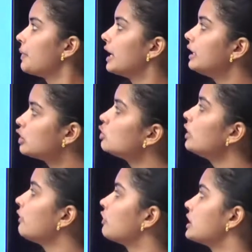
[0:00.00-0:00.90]
in two
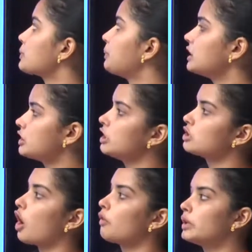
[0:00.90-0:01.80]
different species
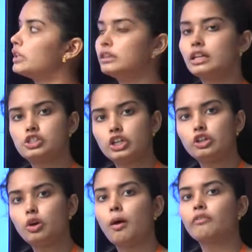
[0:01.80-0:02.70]
or within the
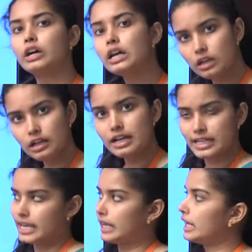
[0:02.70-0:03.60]
genome of a
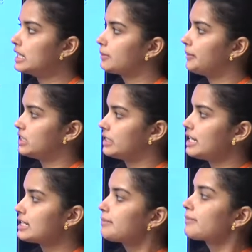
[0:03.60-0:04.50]
single
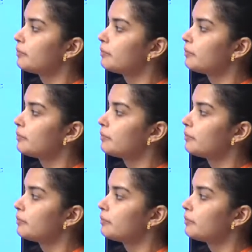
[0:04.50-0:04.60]
species.